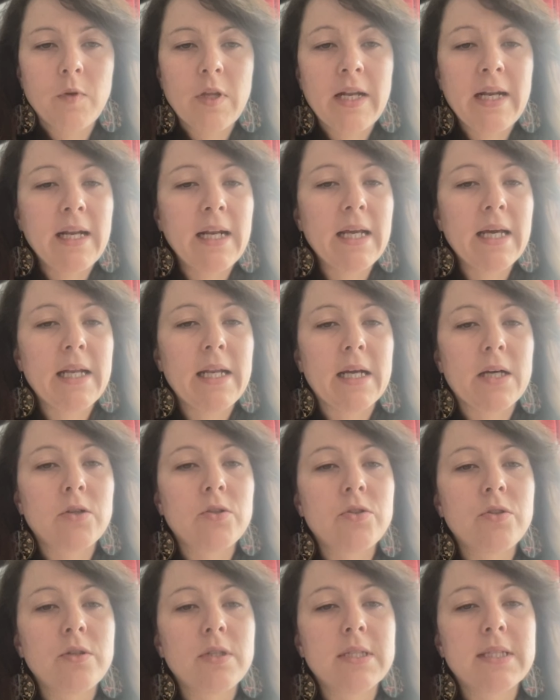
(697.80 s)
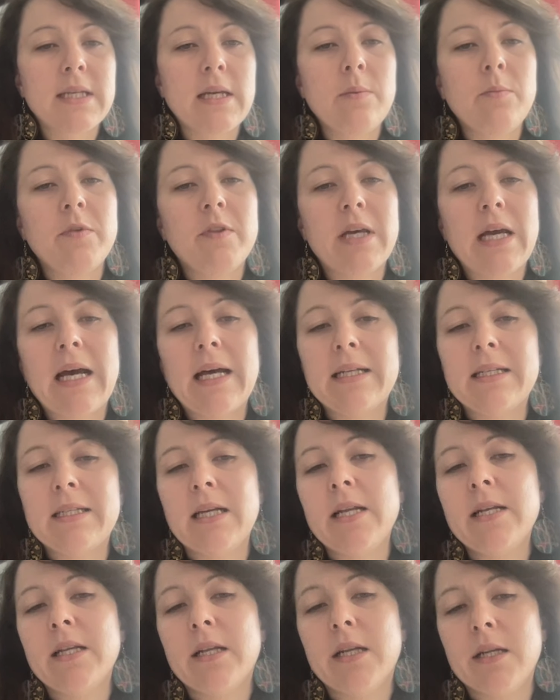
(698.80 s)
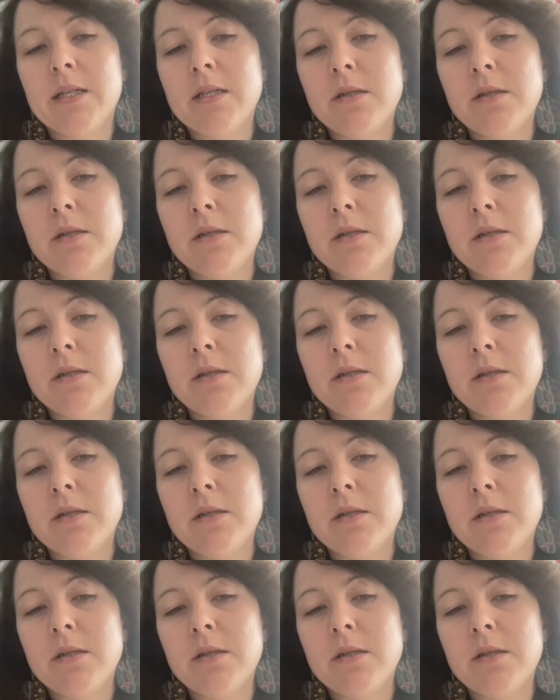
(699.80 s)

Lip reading: And then again, I could do the same with ad 10 that I